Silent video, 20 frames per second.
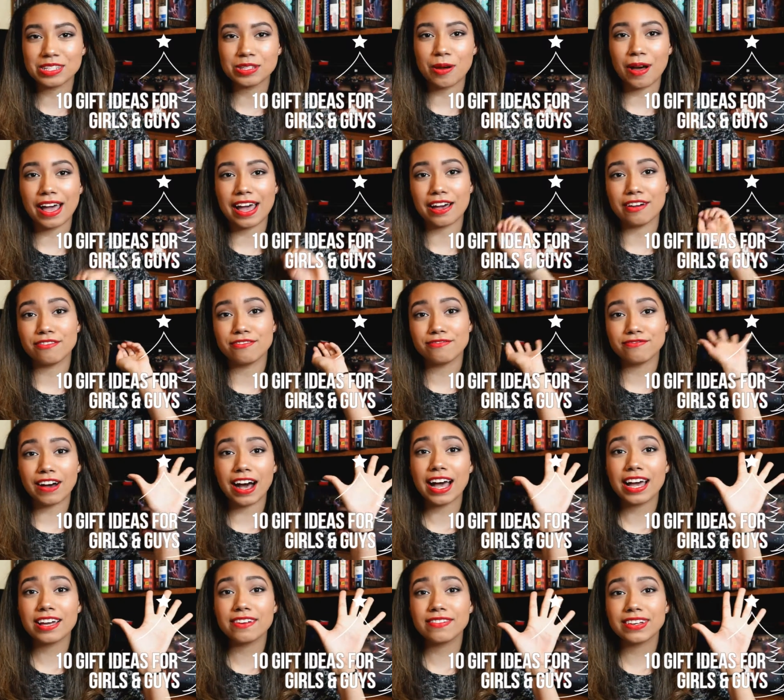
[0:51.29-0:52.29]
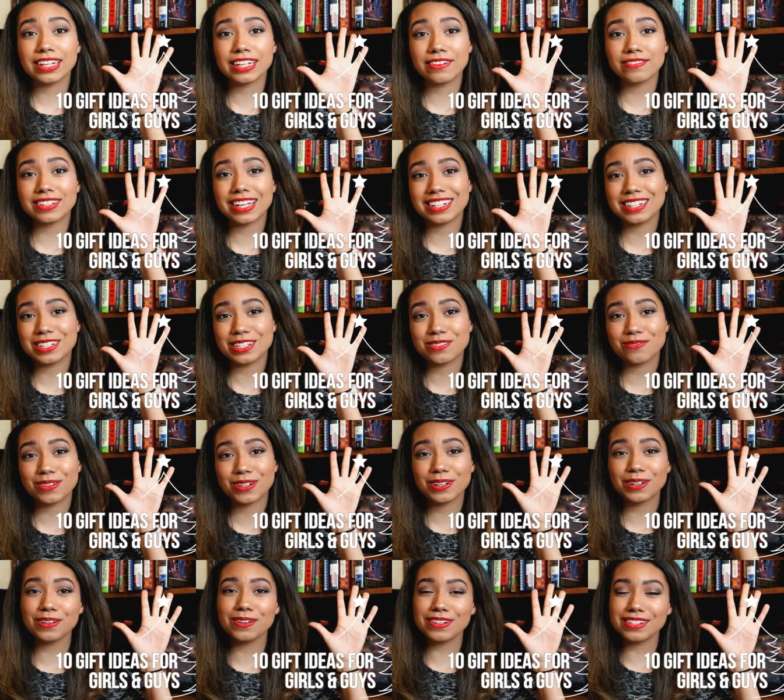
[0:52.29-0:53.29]
So I have five gift ideas for
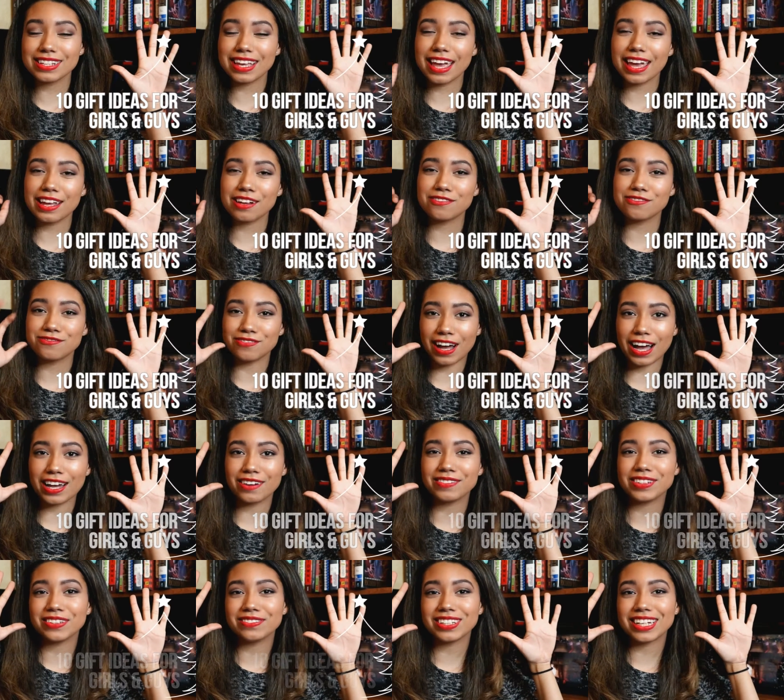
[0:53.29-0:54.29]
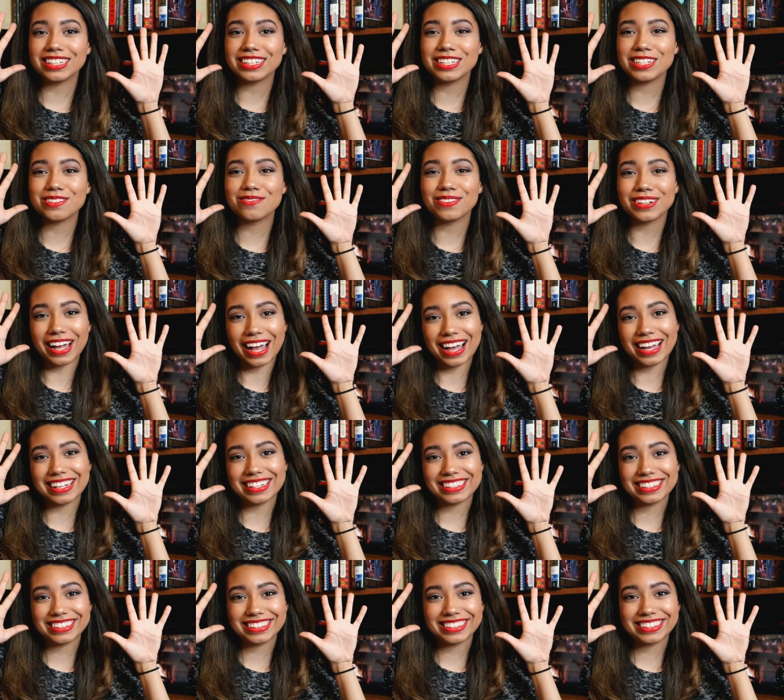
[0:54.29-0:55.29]
girls and five gift ideas for
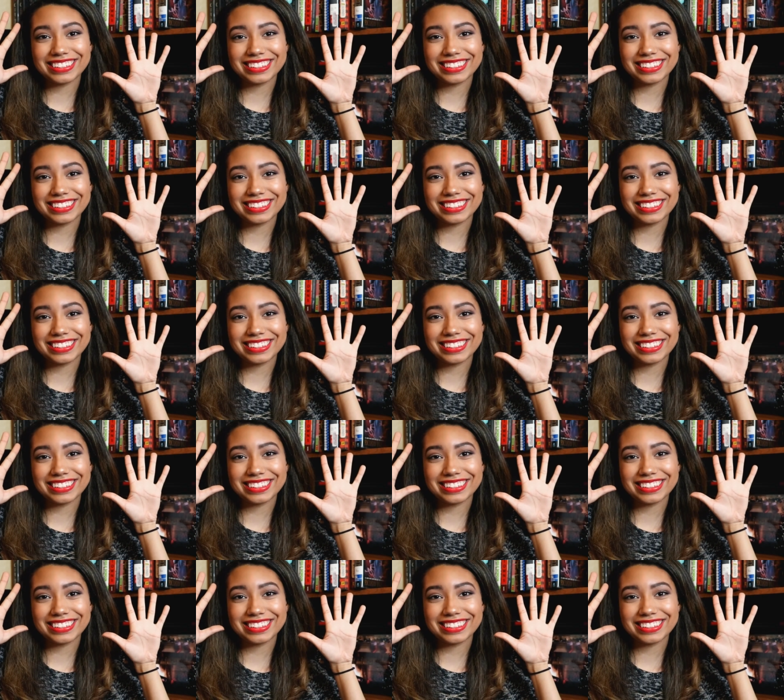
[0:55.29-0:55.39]
guys.